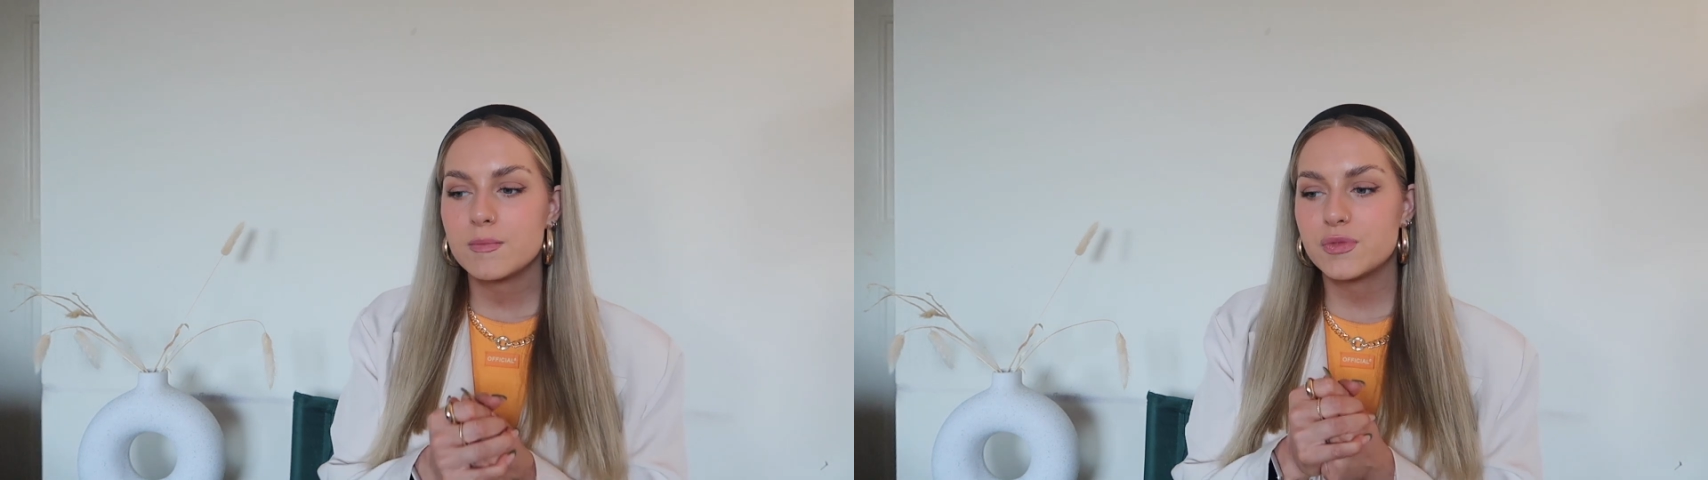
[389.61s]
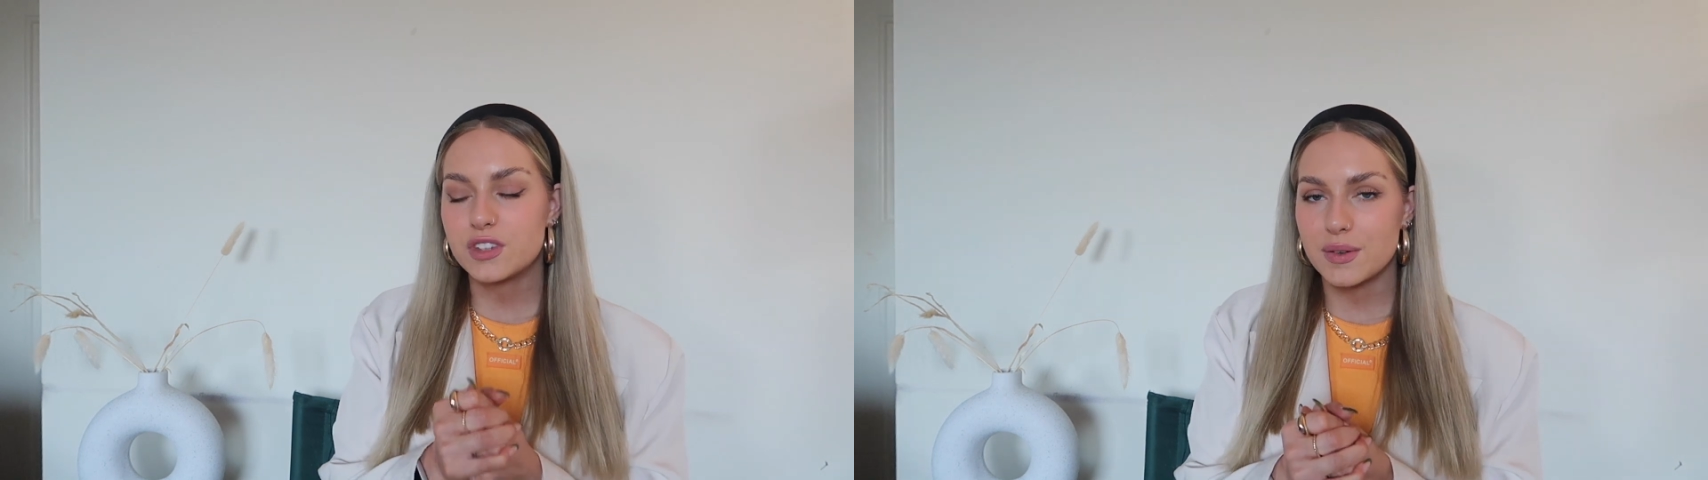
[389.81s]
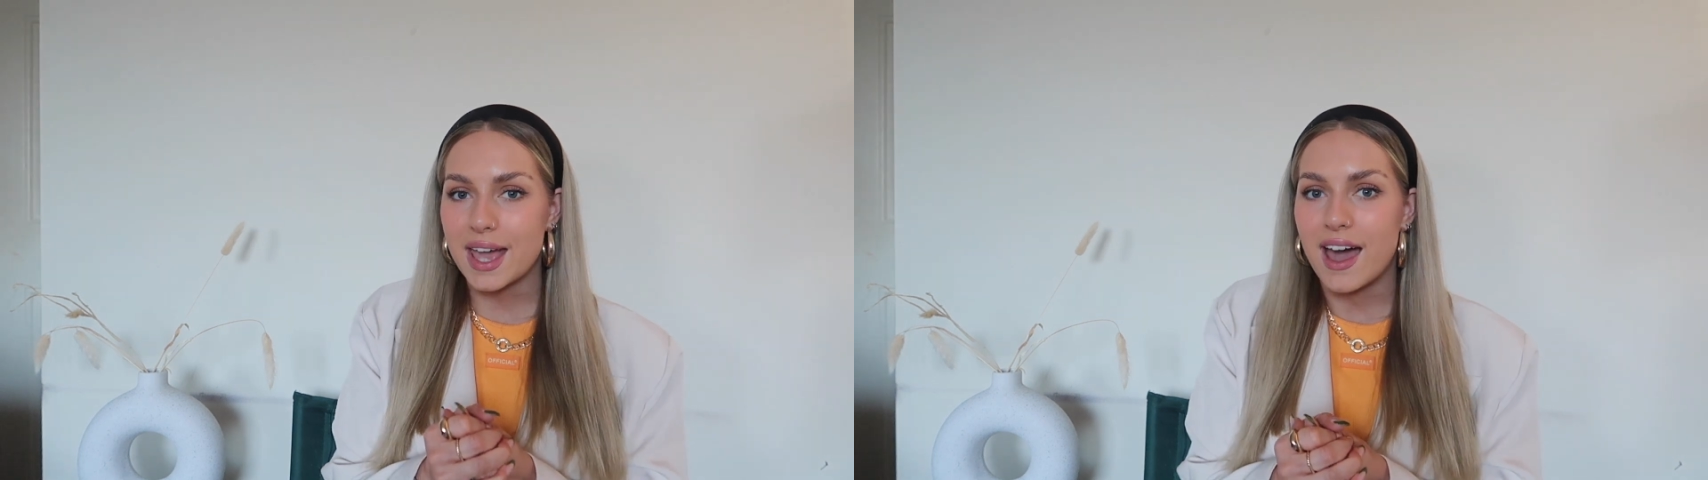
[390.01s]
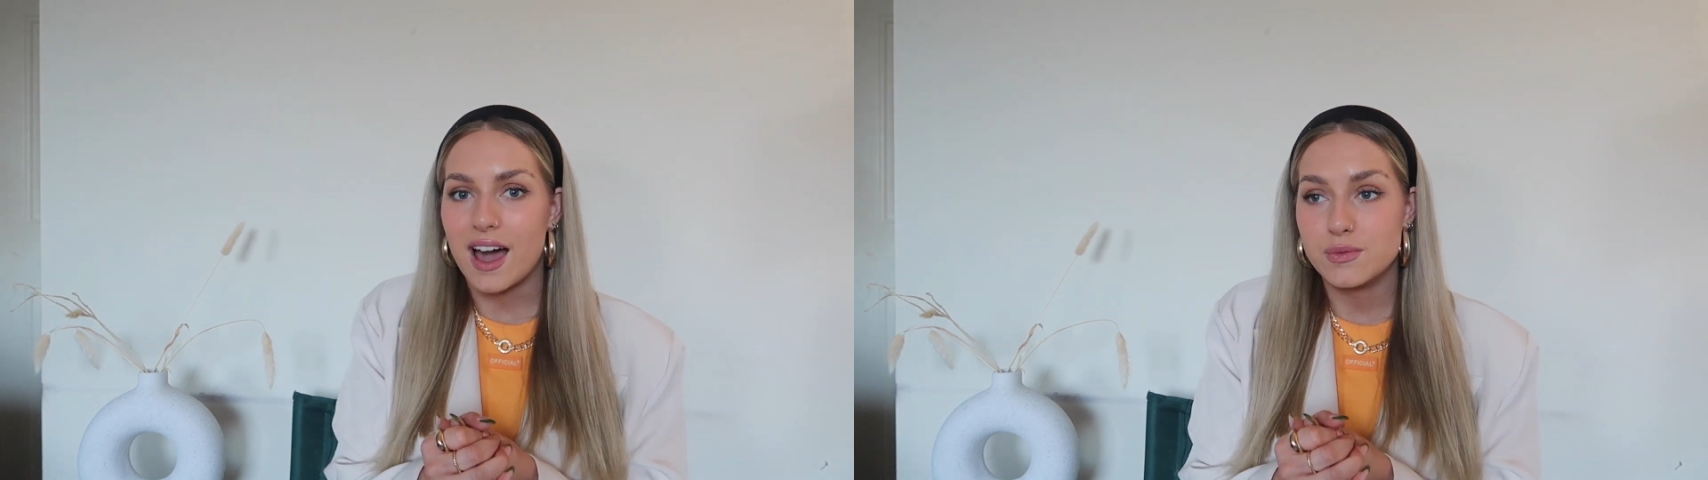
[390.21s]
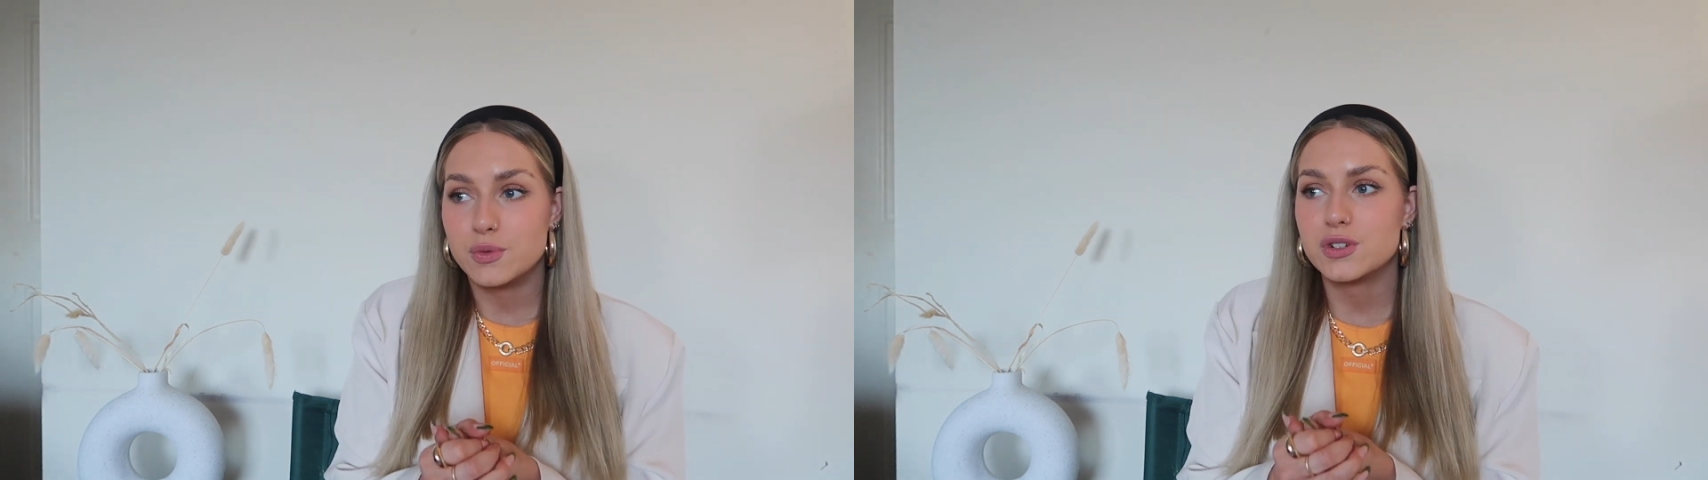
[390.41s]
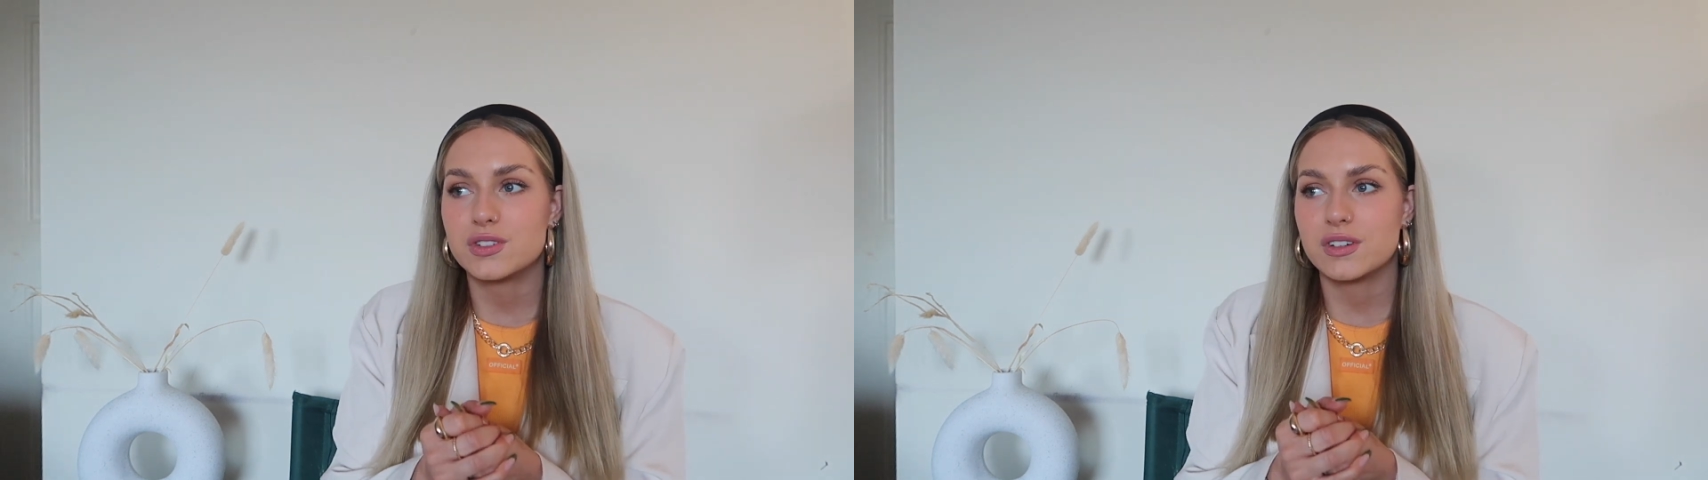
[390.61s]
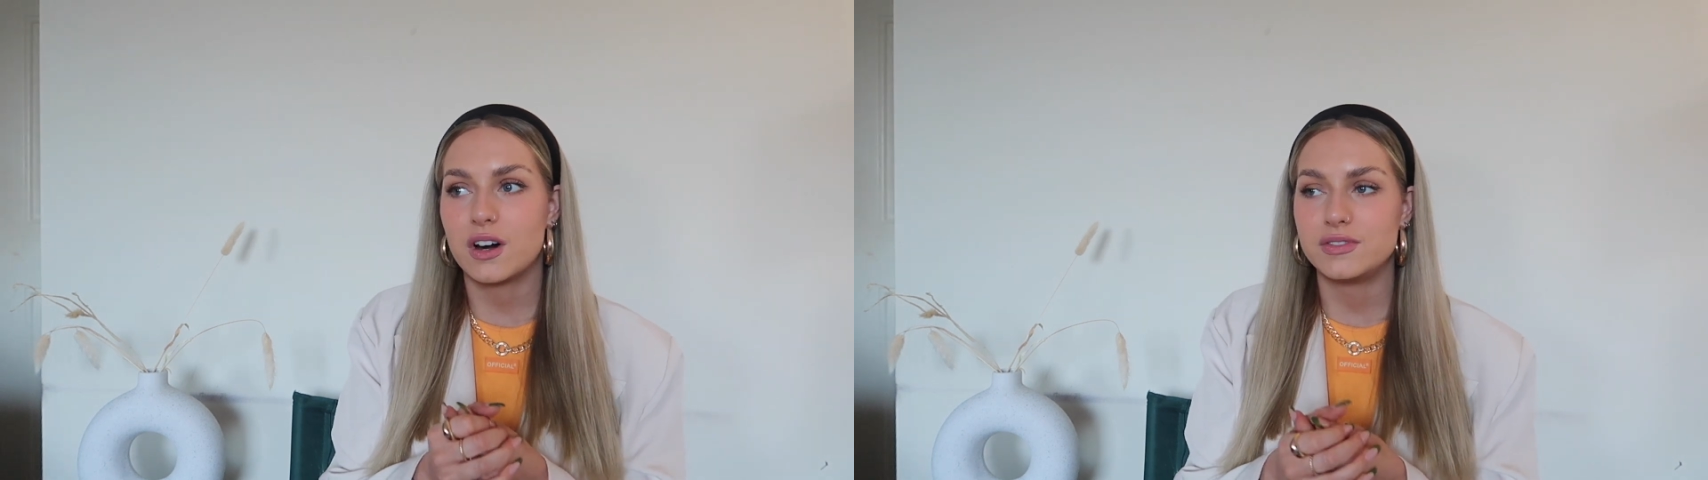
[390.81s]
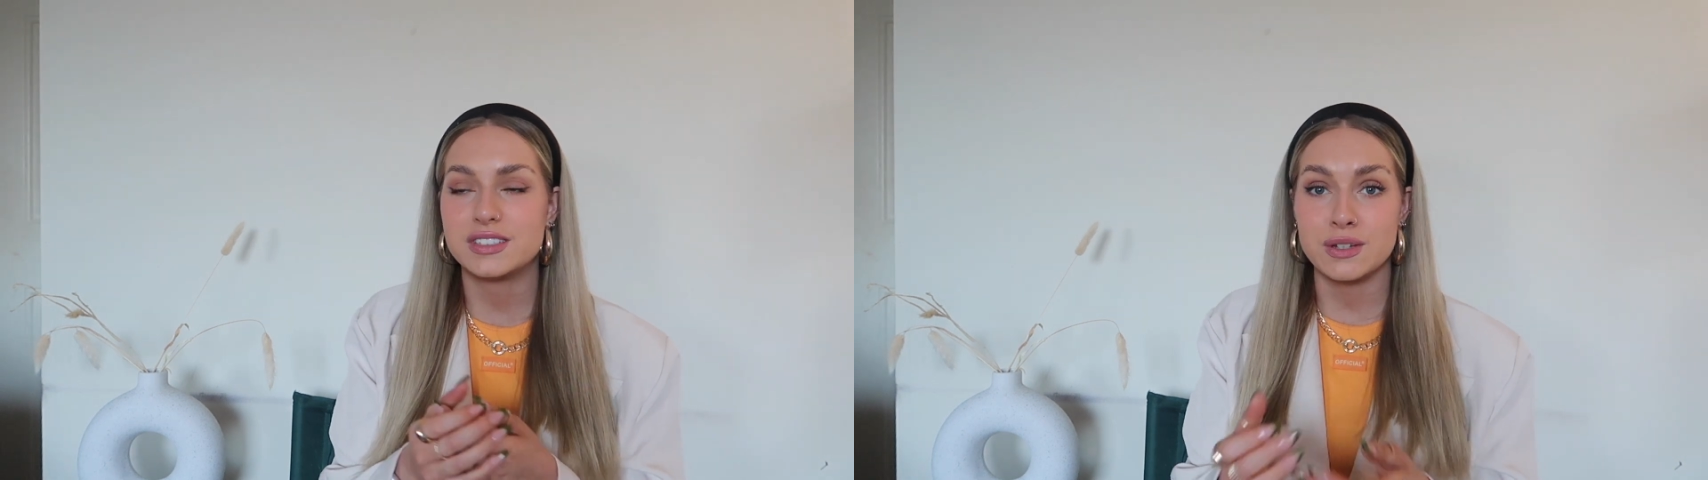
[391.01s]
So yeah, I would
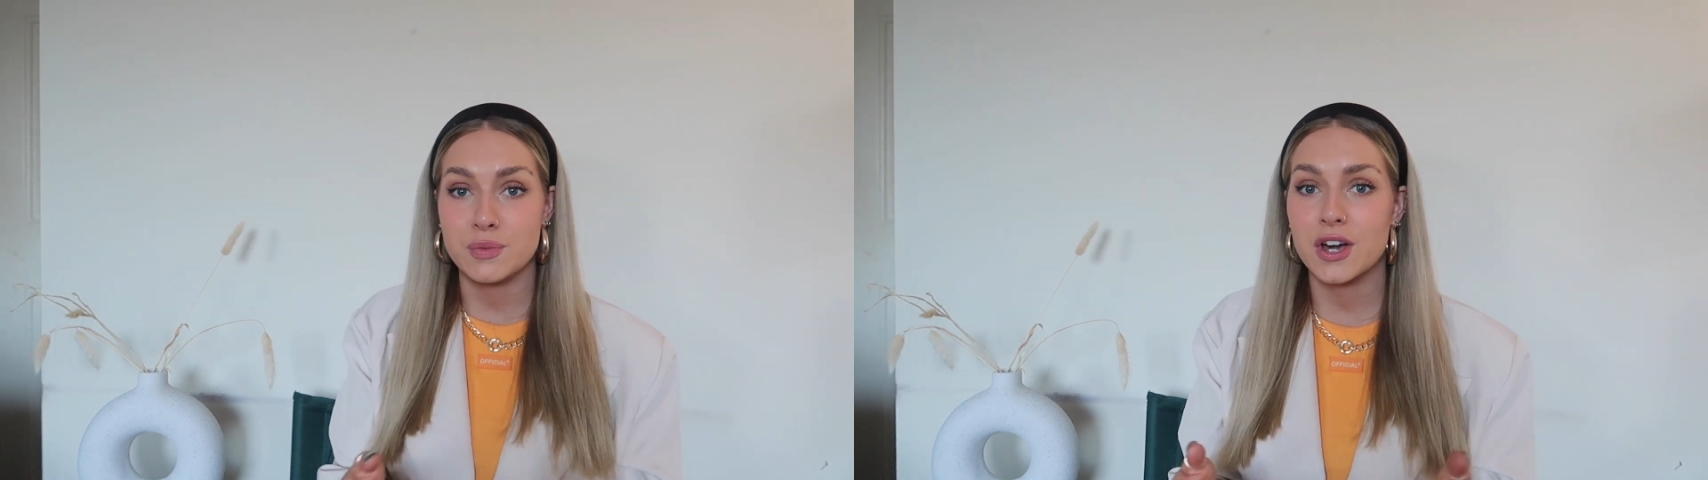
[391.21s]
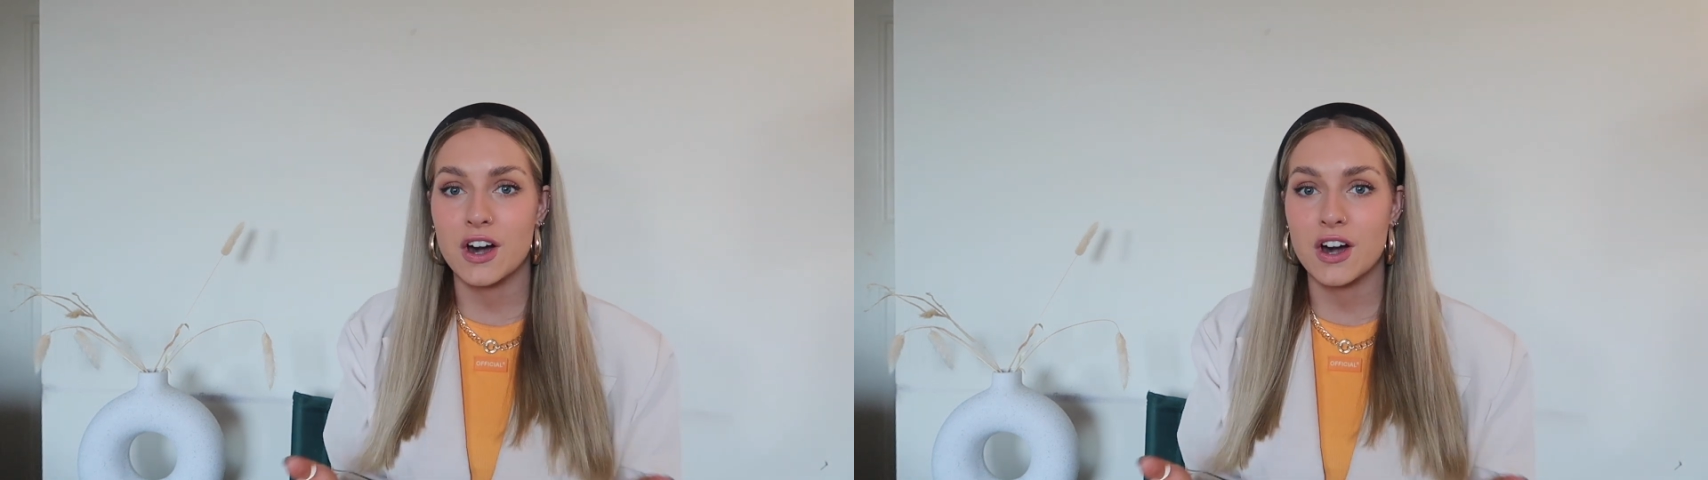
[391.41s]
obviously work